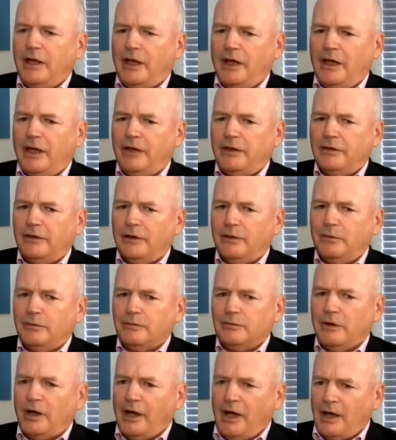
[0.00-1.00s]
And uh,
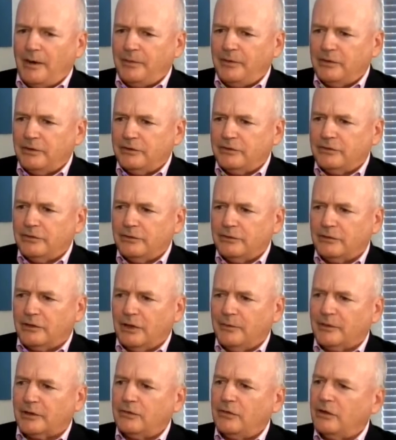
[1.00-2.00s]
I happened to
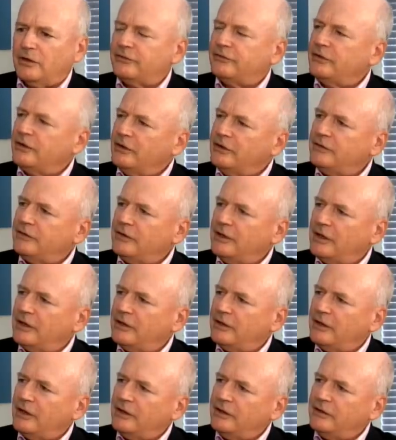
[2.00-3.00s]
come across the
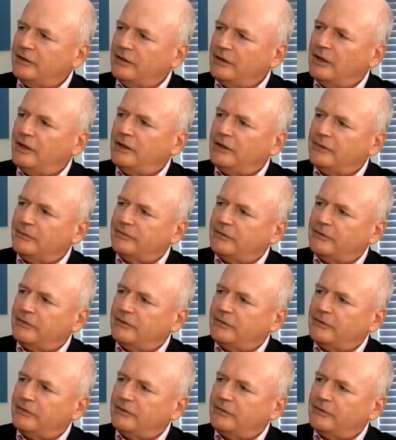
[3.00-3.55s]
internet in 1990.